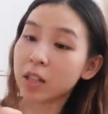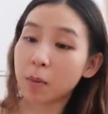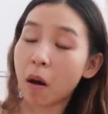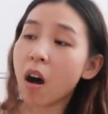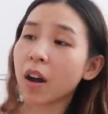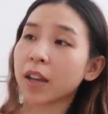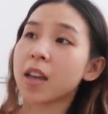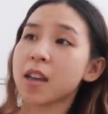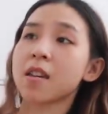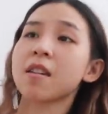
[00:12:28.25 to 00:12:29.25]
is
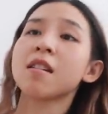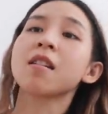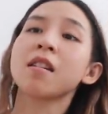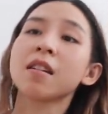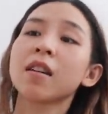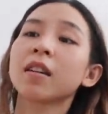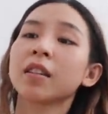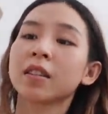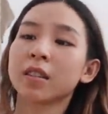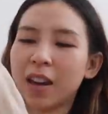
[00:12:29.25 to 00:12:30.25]

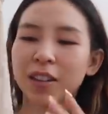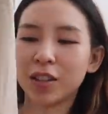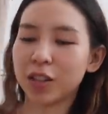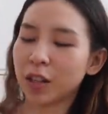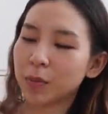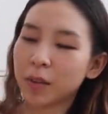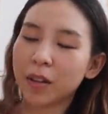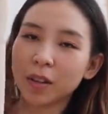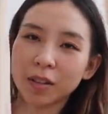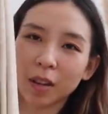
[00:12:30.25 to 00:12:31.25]
pockets. And it's just one
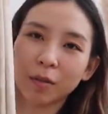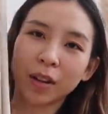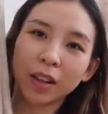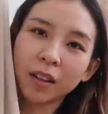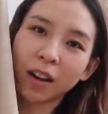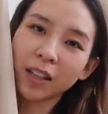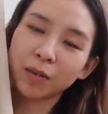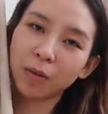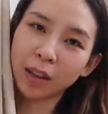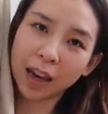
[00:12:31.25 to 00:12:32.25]
of those like really
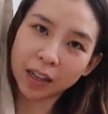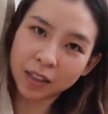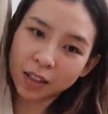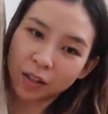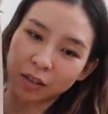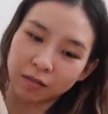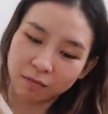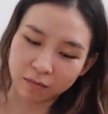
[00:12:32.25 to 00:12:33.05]
nice, relaxed